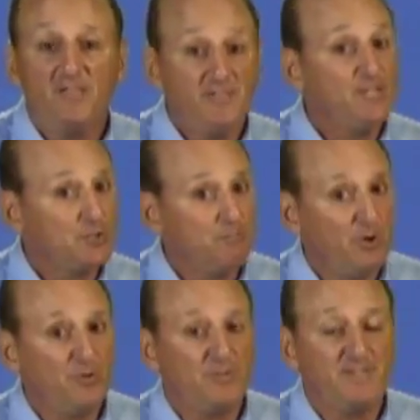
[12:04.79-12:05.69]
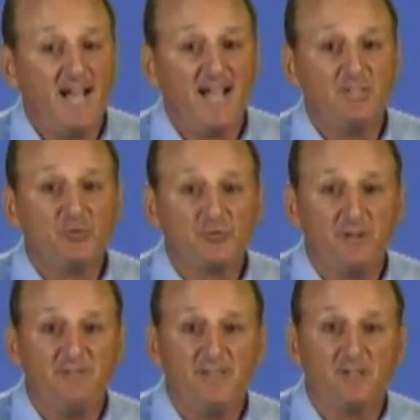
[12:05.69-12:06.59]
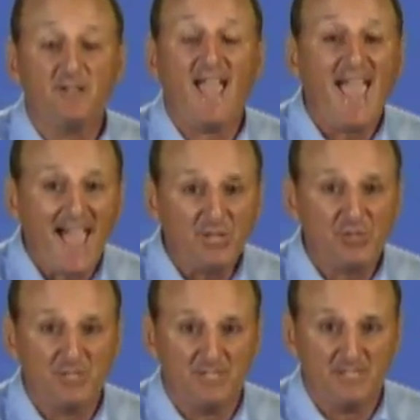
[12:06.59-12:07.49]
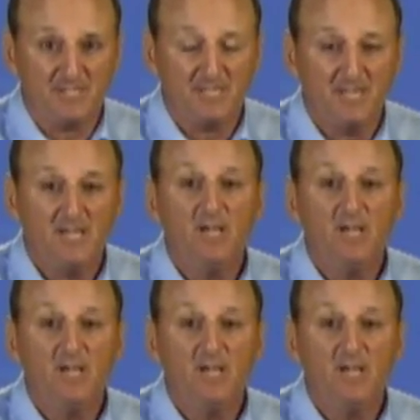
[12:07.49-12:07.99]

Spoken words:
These are both non-trivial actions